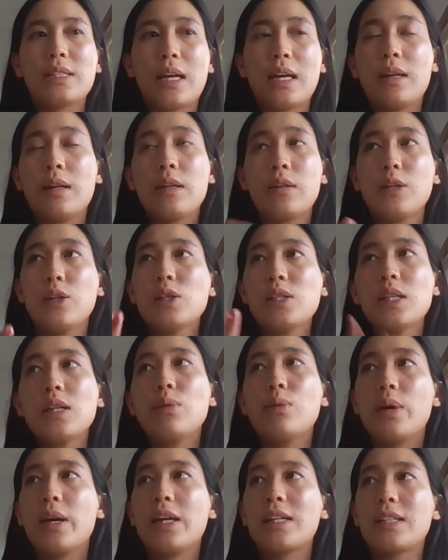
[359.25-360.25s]
and it usually
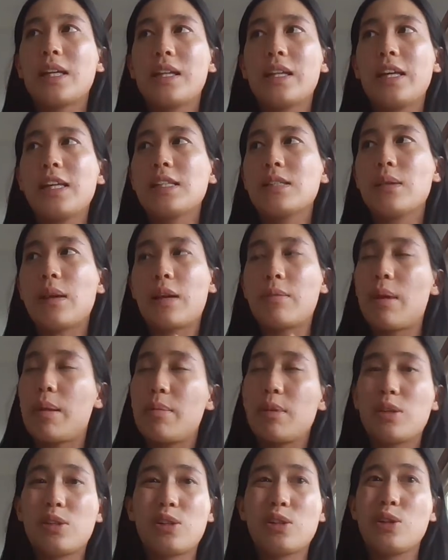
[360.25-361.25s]
works at least like
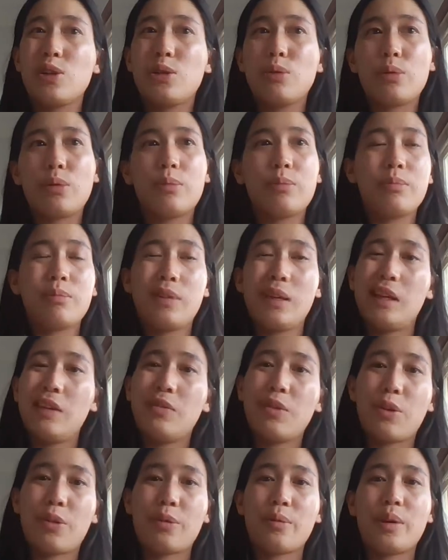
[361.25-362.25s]
maybe 2 or
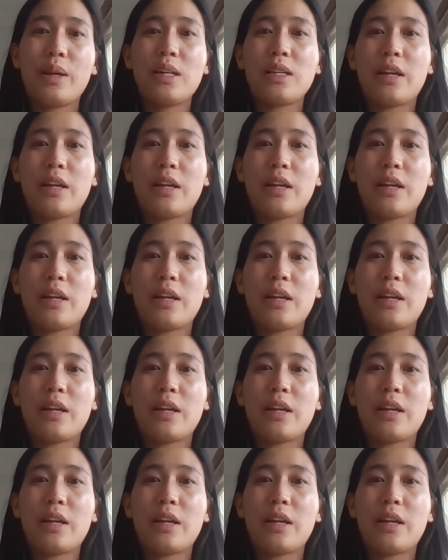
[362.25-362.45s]
even 3